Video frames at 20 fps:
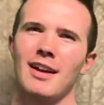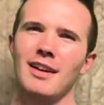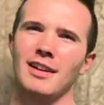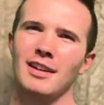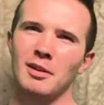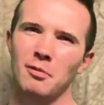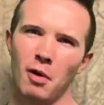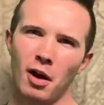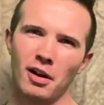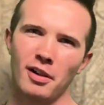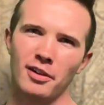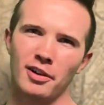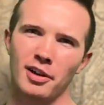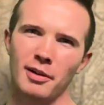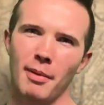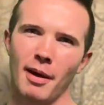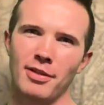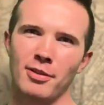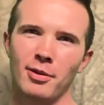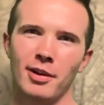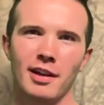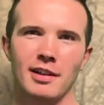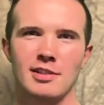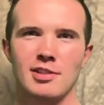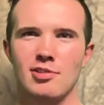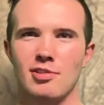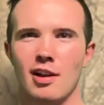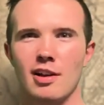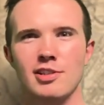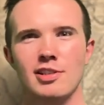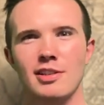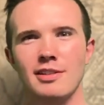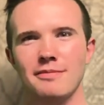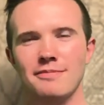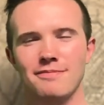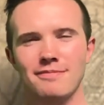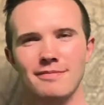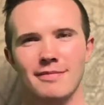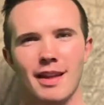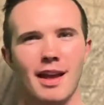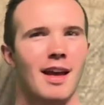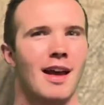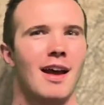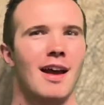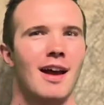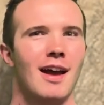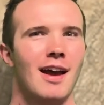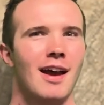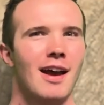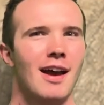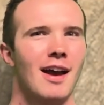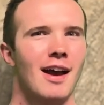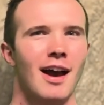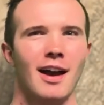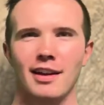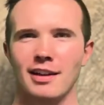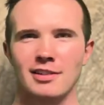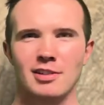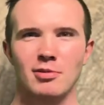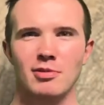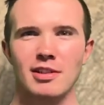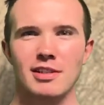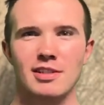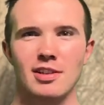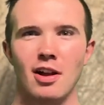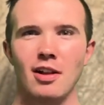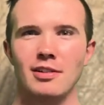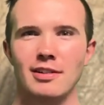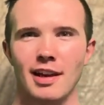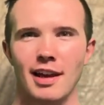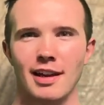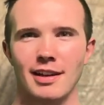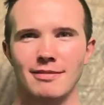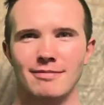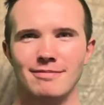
You want to learn about the Reconstruction? I could do this all day.